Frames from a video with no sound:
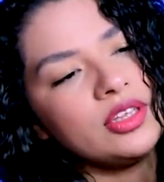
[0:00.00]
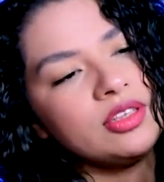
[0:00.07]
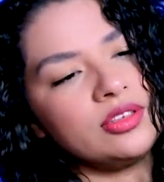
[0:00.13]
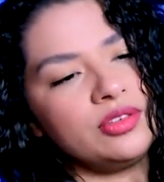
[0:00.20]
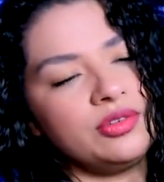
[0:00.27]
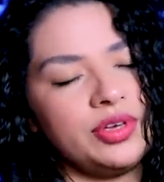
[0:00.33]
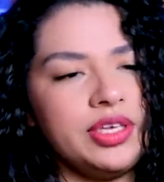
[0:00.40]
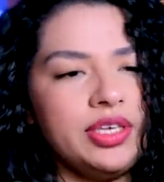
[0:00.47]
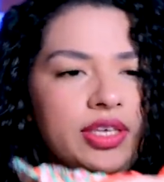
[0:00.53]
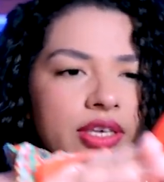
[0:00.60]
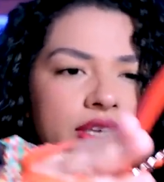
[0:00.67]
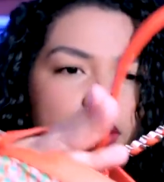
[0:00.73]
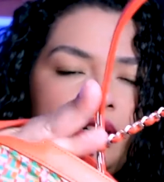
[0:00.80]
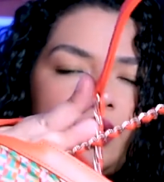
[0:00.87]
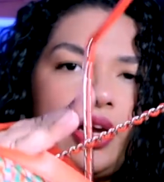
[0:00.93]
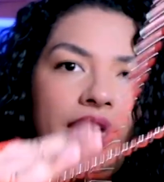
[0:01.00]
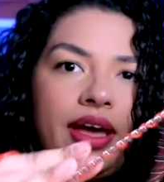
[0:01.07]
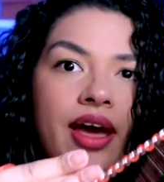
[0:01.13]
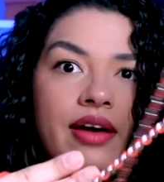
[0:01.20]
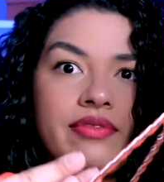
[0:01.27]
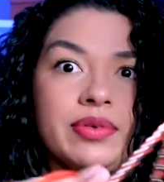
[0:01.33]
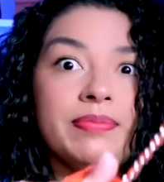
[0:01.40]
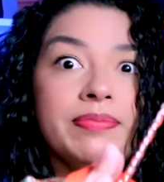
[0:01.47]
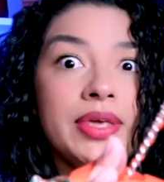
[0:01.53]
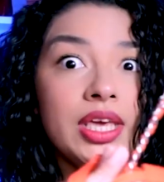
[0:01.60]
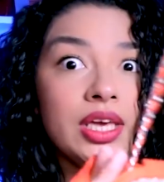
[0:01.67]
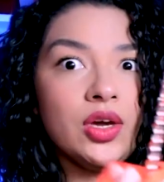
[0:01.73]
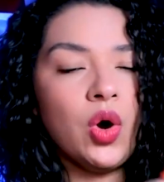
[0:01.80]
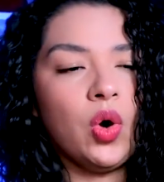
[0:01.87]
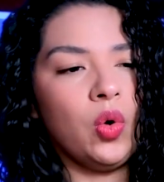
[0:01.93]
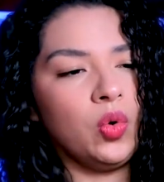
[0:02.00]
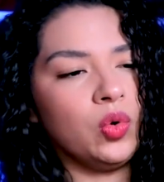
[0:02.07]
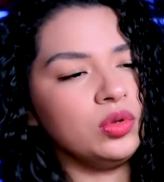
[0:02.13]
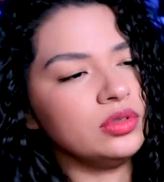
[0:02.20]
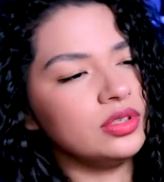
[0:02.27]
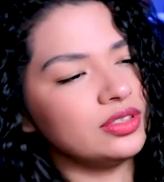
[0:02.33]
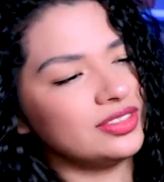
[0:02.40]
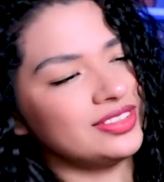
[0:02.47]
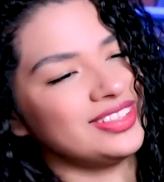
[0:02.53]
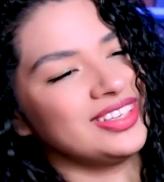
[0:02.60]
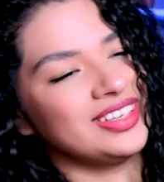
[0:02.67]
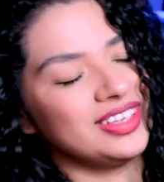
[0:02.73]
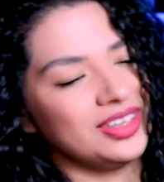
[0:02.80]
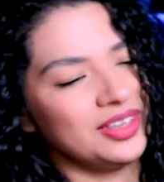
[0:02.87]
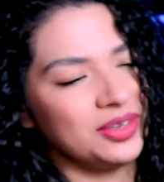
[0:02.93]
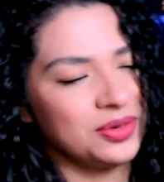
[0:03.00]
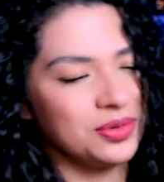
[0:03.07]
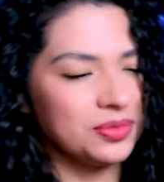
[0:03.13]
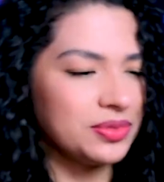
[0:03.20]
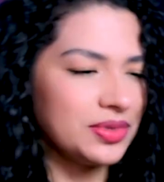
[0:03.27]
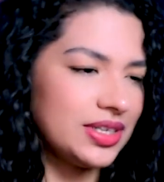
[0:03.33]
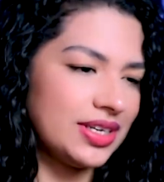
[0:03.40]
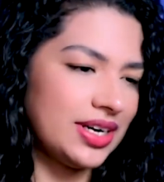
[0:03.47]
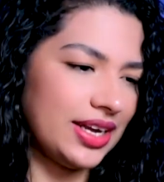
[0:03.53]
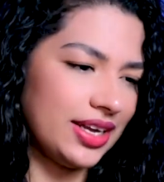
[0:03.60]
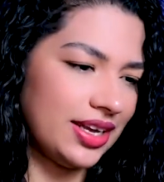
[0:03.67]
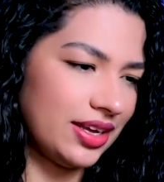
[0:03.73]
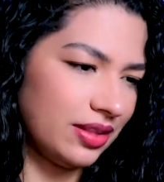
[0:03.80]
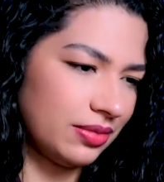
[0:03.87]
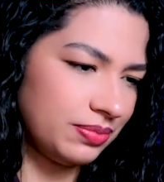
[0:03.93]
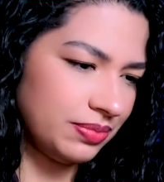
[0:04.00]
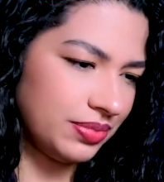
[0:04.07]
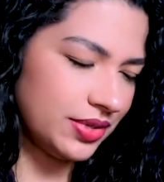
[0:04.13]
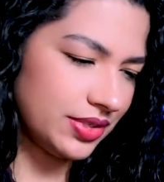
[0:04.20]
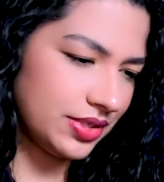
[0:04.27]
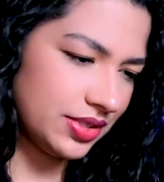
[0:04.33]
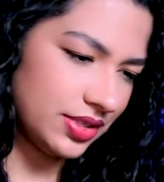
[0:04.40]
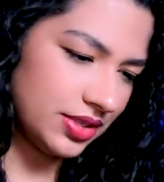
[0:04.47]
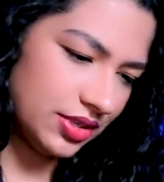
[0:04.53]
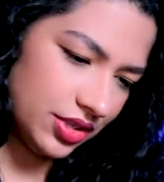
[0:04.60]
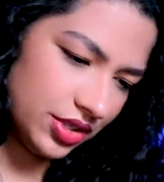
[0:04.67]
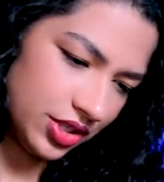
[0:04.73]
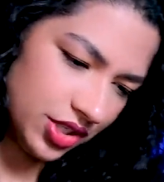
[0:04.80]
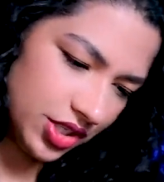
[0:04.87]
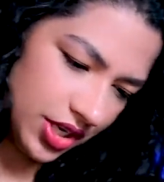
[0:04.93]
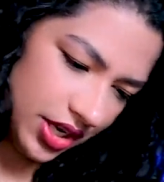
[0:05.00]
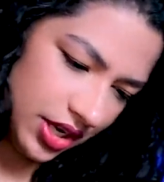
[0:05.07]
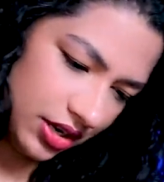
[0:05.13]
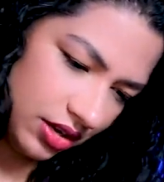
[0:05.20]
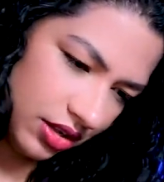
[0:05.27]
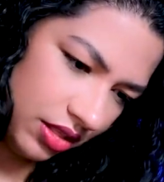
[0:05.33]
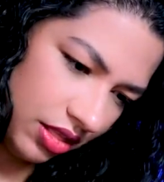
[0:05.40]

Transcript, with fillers: so here I have a big hole where I can put the chain